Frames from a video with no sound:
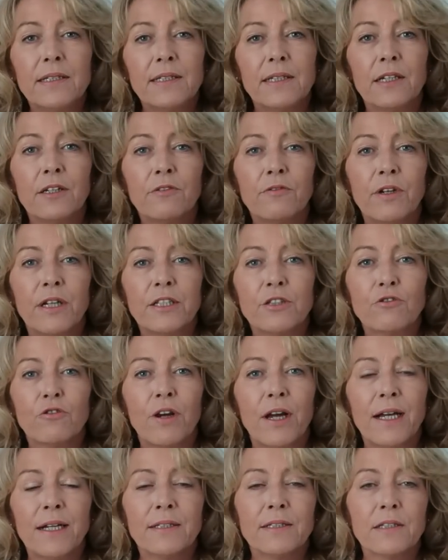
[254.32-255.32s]
cigarette
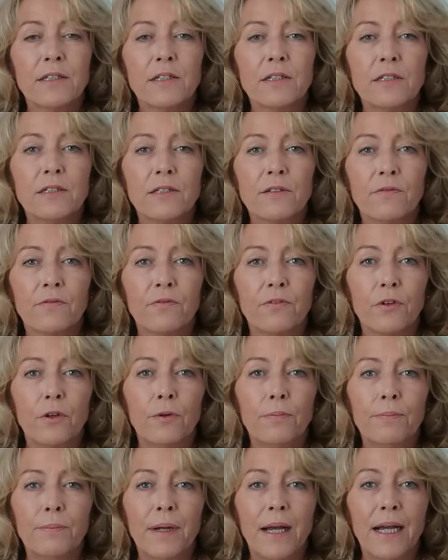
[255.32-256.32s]
trousers
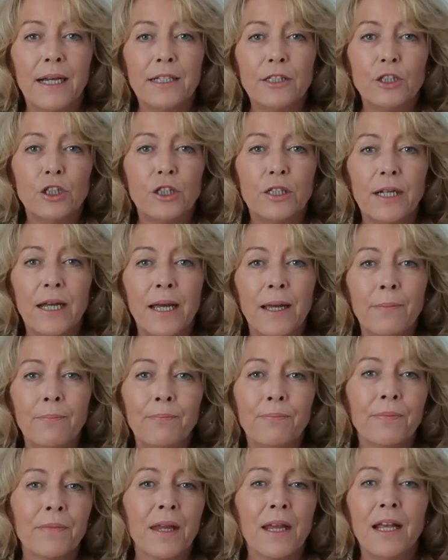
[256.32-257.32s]
from
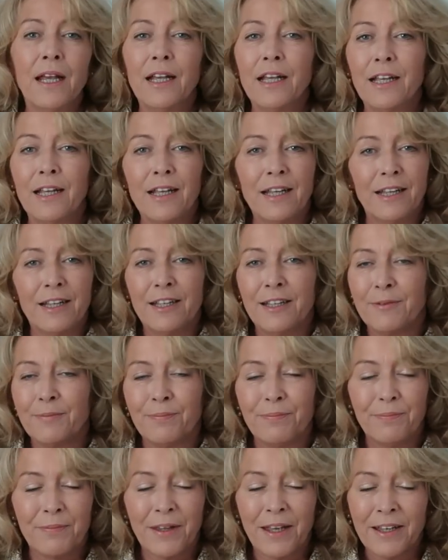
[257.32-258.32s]
H&M.
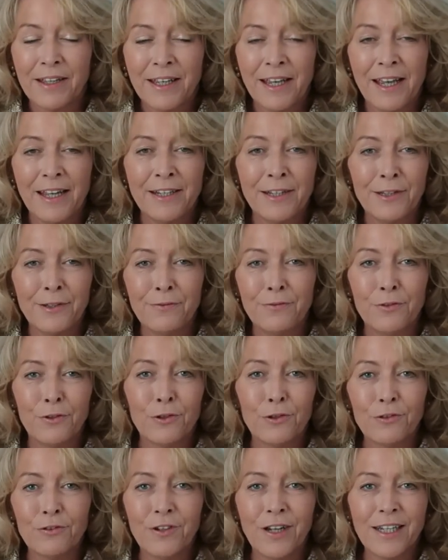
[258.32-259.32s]
Again, if
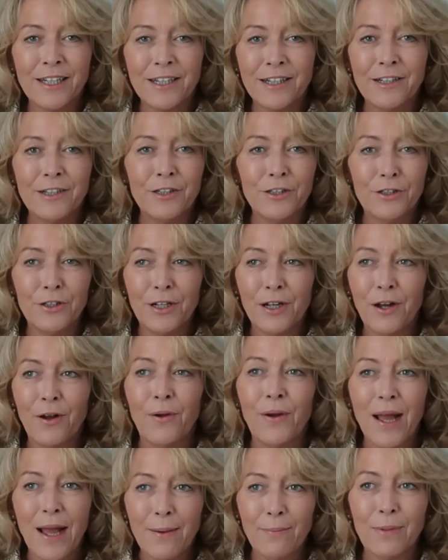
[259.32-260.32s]
you're a regular, you
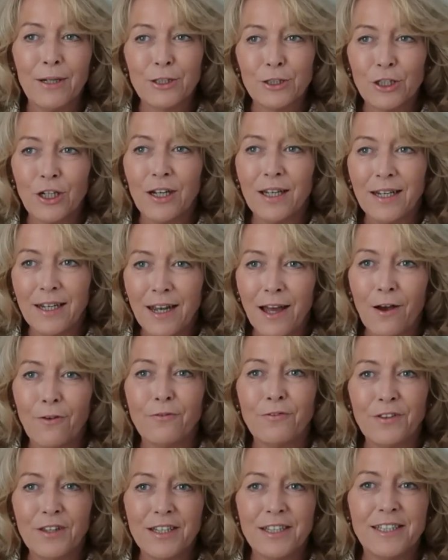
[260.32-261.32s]
know how much I
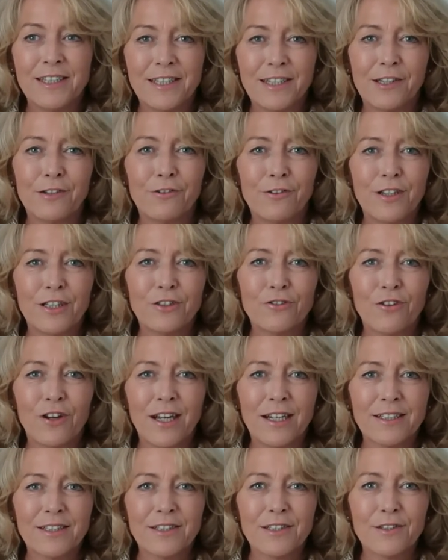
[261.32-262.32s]
love these cigarette
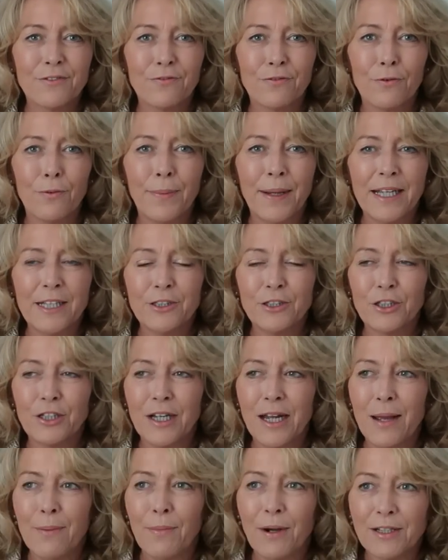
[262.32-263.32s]
trousers from
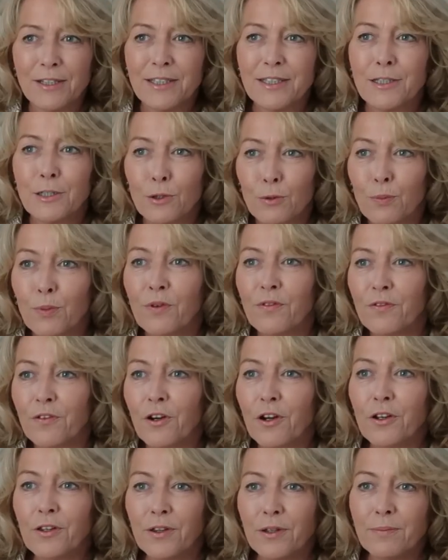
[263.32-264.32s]
H&M. I still
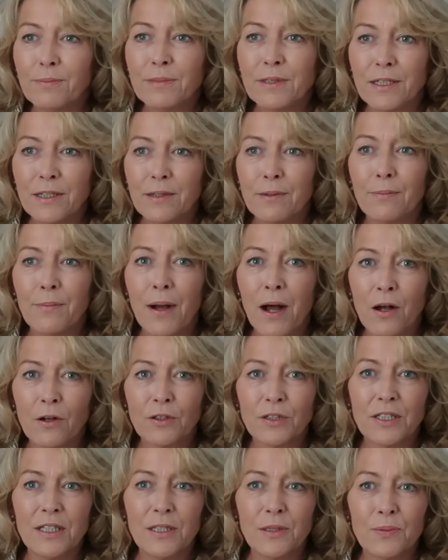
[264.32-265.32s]
prefer them to the
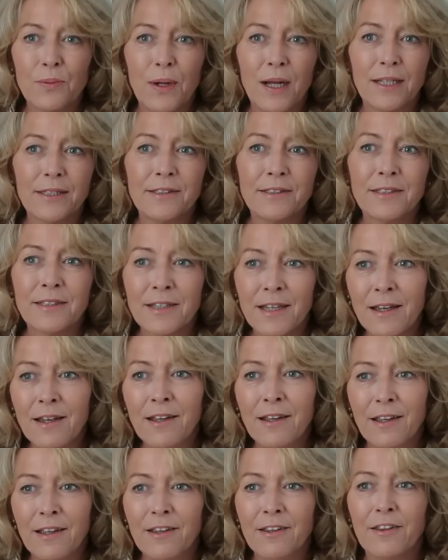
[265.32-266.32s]
Marx's ones
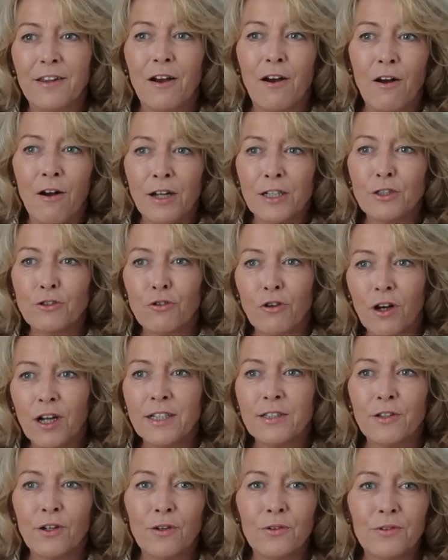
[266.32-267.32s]
that I
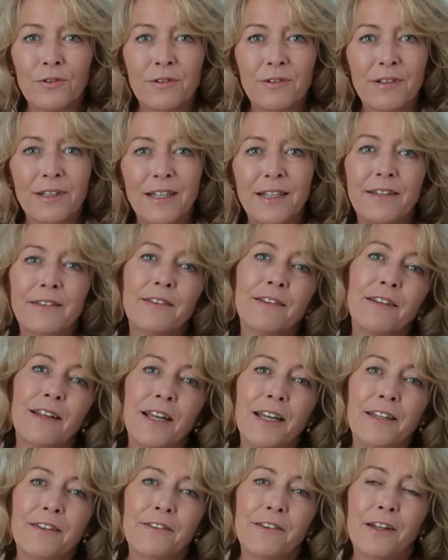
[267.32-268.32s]
tried on in
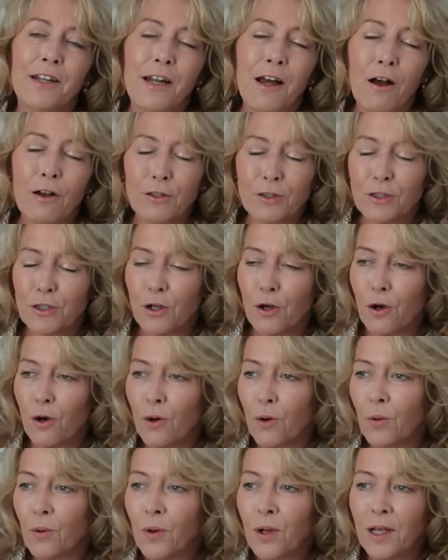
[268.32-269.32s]
the last
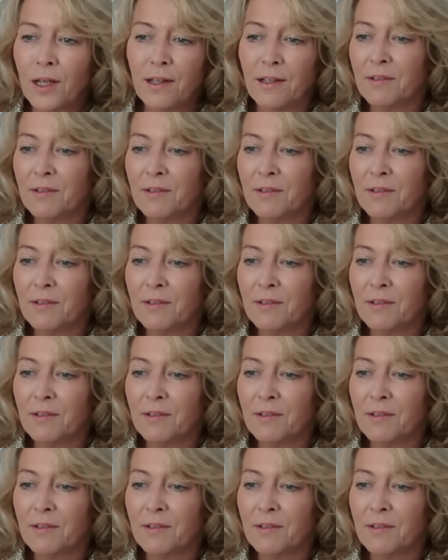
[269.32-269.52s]
haul.